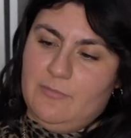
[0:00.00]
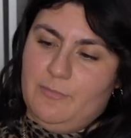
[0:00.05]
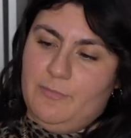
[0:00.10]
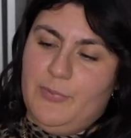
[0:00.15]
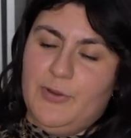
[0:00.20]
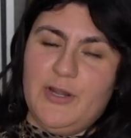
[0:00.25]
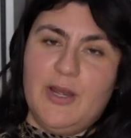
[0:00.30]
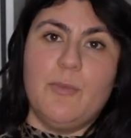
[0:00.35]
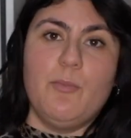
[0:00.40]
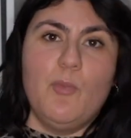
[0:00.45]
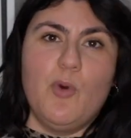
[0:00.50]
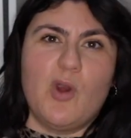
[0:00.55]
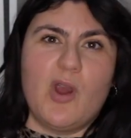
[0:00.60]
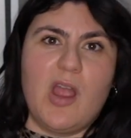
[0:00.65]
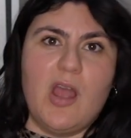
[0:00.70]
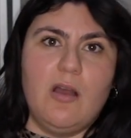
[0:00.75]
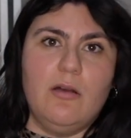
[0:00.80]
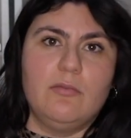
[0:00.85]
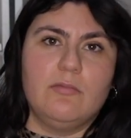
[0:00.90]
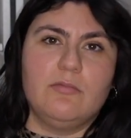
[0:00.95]
put it more
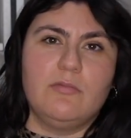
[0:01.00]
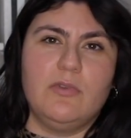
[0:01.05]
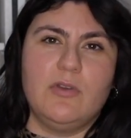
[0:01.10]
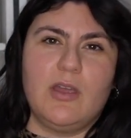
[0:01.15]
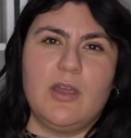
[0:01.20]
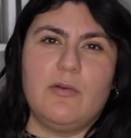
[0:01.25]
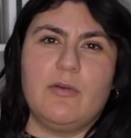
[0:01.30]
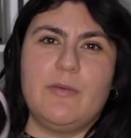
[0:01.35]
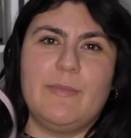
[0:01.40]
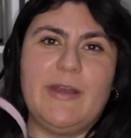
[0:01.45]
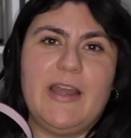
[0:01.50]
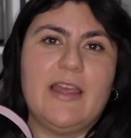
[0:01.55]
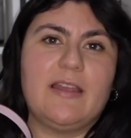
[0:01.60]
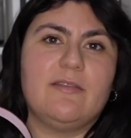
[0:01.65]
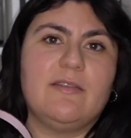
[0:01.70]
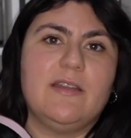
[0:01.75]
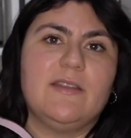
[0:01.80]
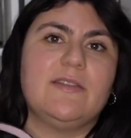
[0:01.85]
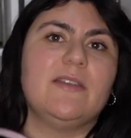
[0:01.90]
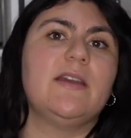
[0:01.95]
out. You know what I mean? Like
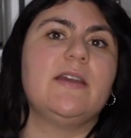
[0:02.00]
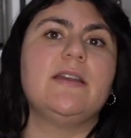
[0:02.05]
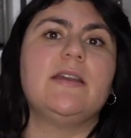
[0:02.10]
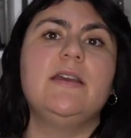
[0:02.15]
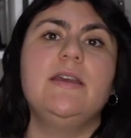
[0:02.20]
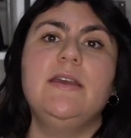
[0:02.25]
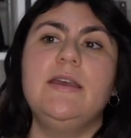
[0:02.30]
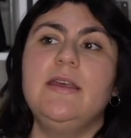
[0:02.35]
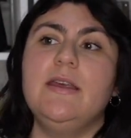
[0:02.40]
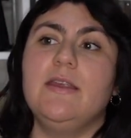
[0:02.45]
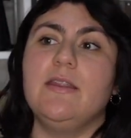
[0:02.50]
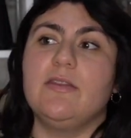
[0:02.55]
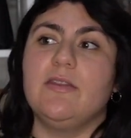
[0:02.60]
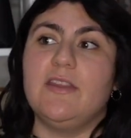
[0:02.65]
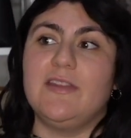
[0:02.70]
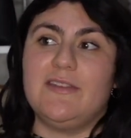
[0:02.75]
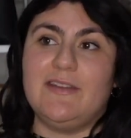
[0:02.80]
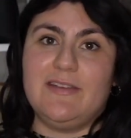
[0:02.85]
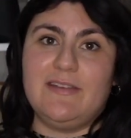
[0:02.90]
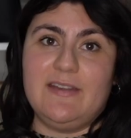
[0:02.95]
this side,
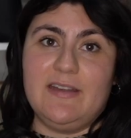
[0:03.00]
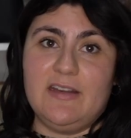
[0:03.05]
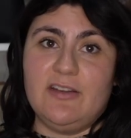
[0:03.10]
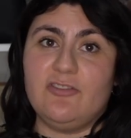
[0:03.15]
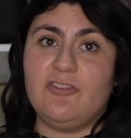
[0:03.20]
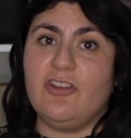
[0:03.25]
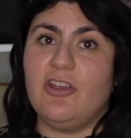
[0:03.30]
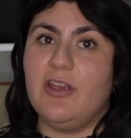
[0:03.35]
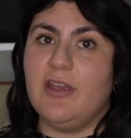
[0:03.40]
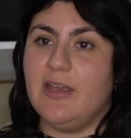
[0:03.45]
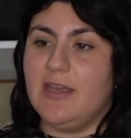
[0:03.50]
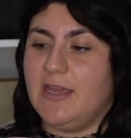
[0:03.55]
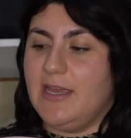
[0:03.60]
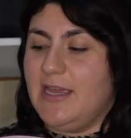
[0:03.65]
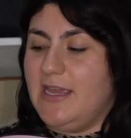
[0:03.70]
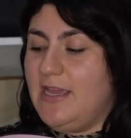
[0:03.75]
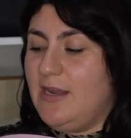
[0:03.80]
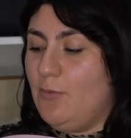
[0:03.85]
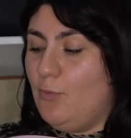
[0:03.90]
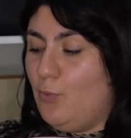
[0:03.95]
the sixteen inch,
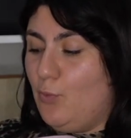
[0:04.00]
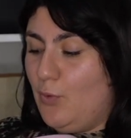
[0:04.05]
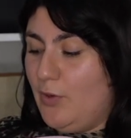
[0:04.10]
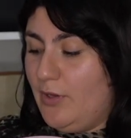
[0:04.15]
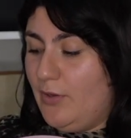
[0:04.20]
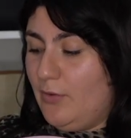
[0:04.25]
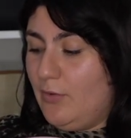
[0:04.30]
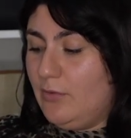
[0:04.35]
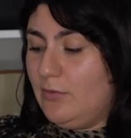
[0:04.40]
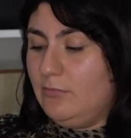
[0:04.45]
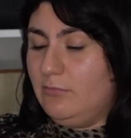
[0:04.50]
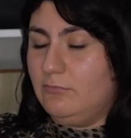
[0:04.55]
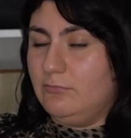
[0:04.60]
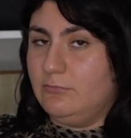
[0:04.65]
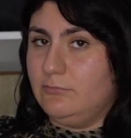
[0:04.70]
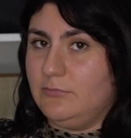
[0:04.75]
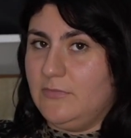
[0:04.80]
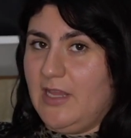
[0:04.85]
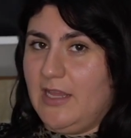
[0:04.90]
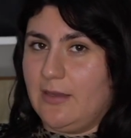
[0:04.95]
it will
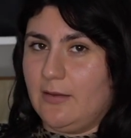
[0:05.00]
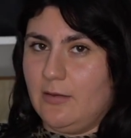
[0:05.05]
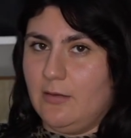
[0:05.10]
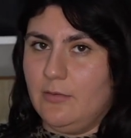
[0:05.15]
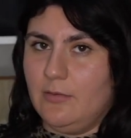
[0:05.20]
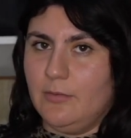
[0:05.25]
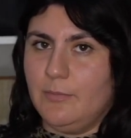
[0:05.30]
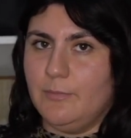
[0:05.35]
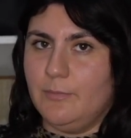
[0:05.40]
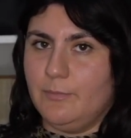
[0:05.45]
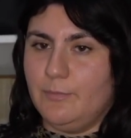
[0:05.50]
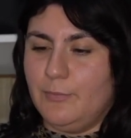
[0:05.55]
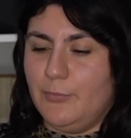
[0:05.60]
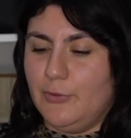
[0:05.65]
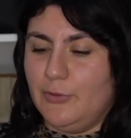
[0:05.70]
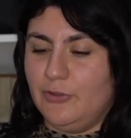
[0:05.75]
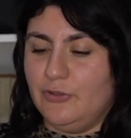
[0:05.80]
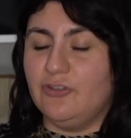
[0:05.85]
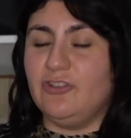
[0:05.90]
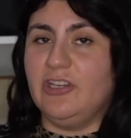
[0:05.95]
like
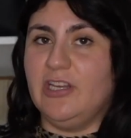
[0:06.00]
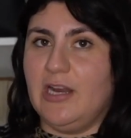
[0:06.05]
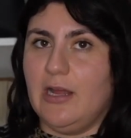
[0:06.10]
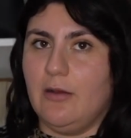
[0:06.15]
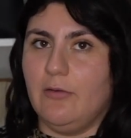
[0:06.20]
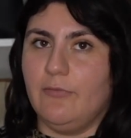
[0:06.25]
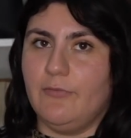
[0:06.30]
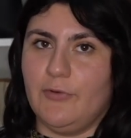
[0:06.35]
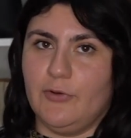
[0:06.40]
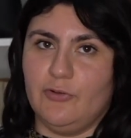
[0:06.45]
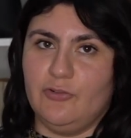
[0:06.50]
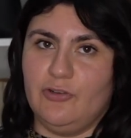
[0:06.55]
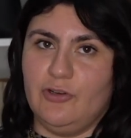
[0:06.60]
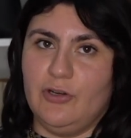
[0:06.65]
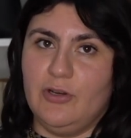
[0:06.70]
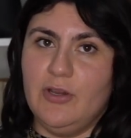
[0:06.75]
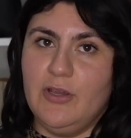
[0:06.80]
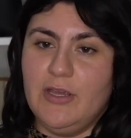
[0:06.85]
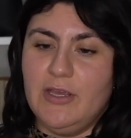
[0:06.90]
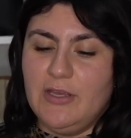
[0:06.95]
push it out for sure.
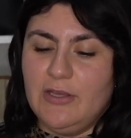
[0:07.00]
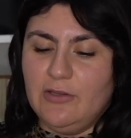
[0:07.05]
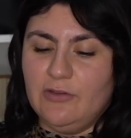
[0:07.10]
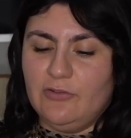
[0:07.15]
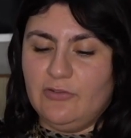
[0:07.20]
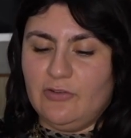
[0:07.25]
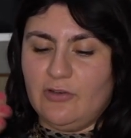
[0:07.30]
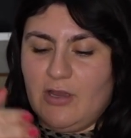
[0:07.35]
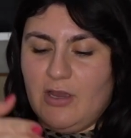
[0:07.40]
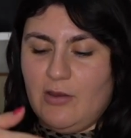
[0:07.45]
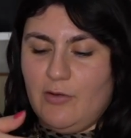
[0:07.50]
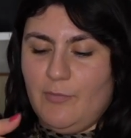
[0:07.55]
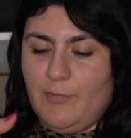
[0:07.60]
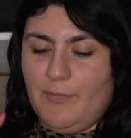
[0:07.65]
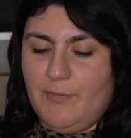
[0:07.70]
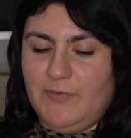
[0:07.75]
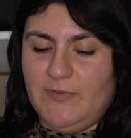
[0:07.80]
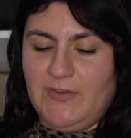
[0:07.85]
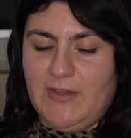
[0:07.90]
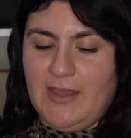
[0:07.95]
So I
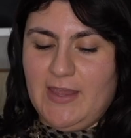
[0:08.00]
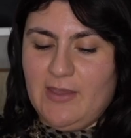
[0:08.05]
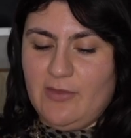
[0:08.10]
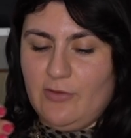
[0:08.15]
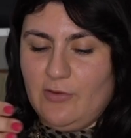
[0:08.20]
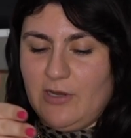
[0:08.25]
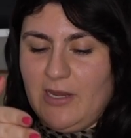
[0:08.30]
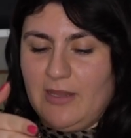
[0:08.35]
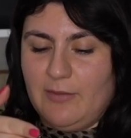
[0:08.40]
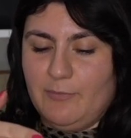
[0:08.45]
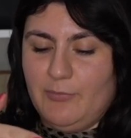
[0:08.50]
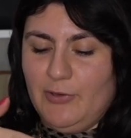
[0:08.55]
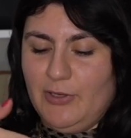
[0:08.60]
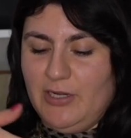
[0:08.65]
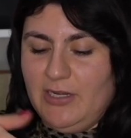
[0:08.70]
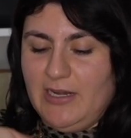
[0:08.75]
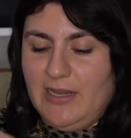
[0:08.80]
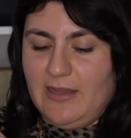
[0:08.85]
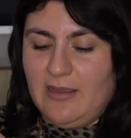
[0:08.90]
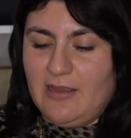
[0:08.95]
would say either like put
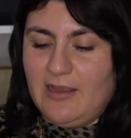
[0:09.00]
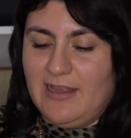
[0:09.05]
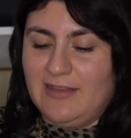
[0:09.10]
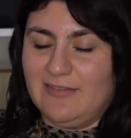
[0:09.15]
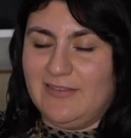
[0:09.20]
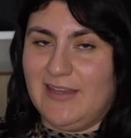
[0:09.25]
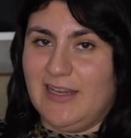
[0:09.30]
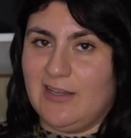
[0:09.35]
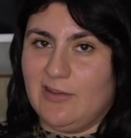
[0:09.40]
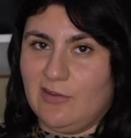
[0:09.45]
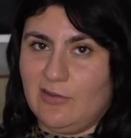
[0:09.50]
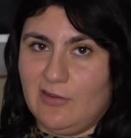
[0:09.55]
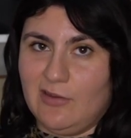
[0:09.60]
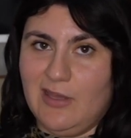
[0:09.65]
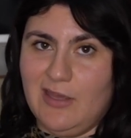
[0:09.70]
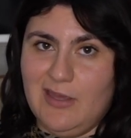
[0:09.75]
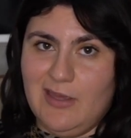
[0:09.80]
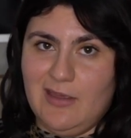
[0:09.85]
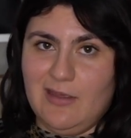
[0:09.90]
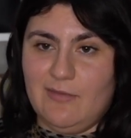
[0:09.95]
it like against like
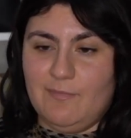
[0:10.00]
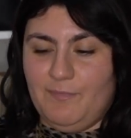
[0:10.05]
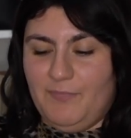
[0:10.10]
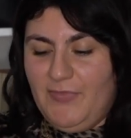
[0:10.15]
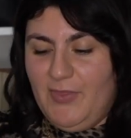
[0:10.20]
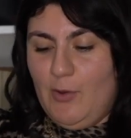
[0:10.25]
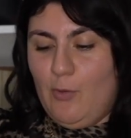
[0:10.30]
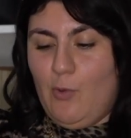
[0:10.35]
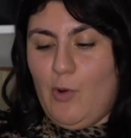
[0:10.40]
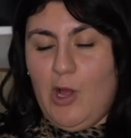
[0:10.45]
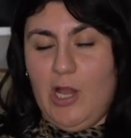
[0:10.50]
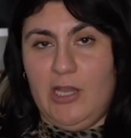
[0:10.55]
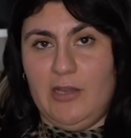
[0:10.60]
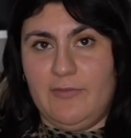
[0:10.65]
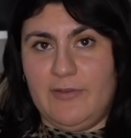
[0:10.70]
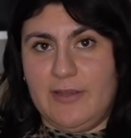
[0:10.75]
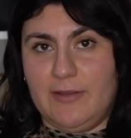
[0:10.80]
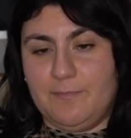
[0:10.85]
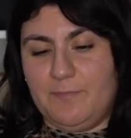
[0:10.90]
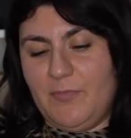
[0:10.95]
the wall of
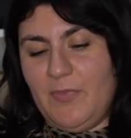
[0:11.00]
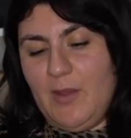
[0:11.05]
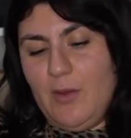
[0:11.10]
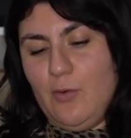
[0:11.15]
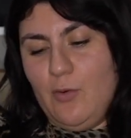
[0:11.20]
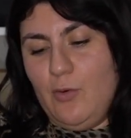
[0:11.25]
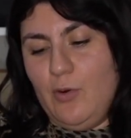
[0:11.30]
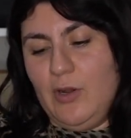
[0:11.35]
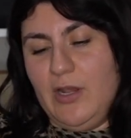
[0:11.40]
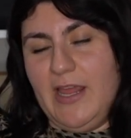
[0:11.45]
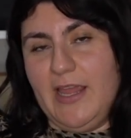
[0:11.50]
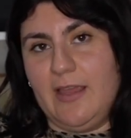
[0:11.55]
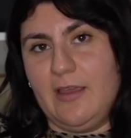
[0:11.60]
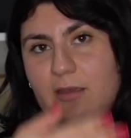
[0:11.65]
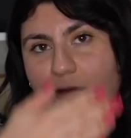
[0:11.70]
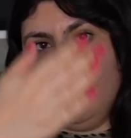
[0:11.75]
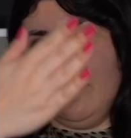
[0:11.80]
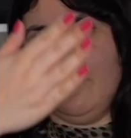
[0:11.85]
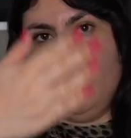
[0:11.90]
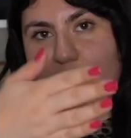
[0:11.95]
it, or like
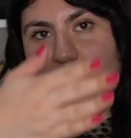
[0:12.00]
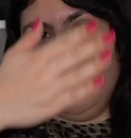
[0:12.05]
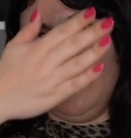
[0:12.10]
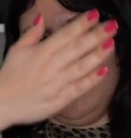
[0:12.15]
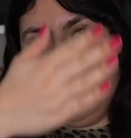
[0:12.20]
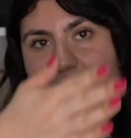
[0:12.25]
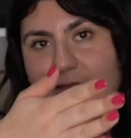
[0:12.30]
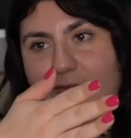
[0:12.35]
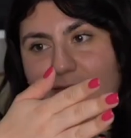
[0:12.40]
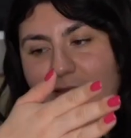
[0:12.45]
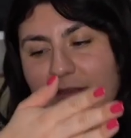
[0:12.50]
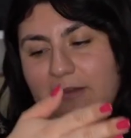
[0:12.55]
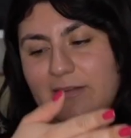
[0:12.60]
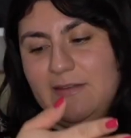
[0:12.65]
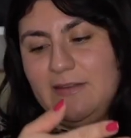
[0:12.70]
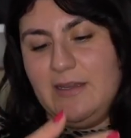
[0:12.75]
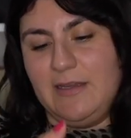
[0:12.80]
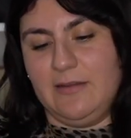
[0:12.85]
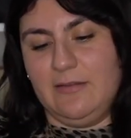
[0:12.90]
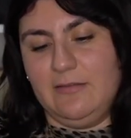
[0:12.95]
put it like
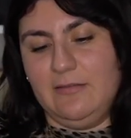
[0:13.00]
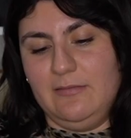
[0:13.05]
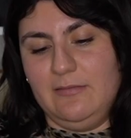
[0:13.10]
this, like